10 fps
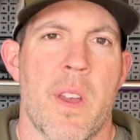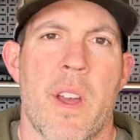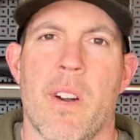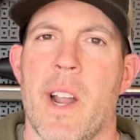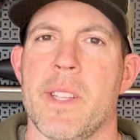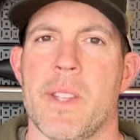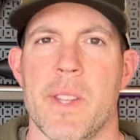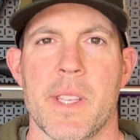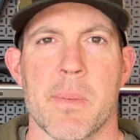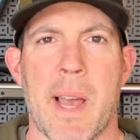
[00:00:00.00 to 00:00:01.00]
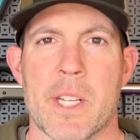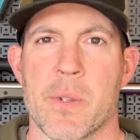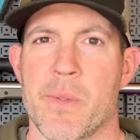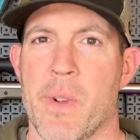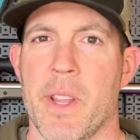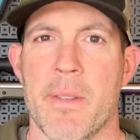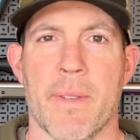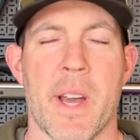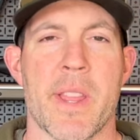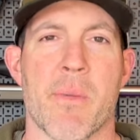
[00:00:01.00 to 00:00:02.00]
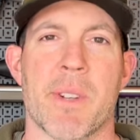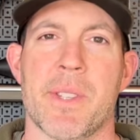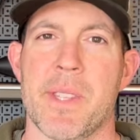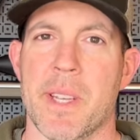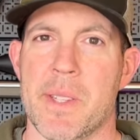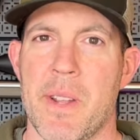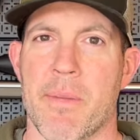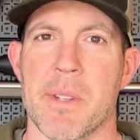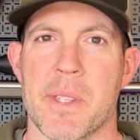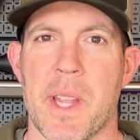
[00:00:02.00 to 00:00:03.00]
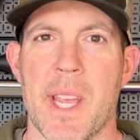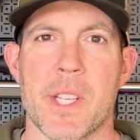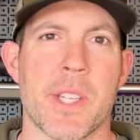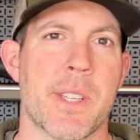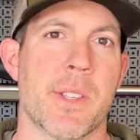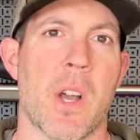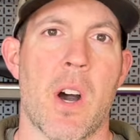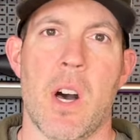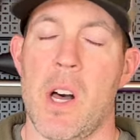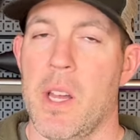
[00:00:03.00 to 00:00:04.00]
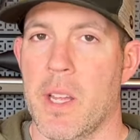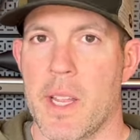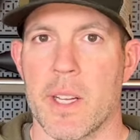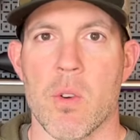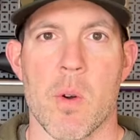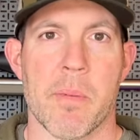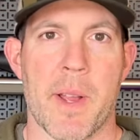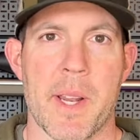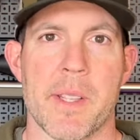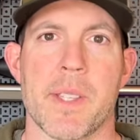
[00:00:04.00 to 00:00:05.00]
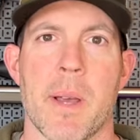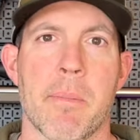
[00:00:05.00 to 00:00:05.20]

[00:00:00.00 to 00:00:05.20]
All right, so this match was really fun. There were 6 different stages, all incorporated some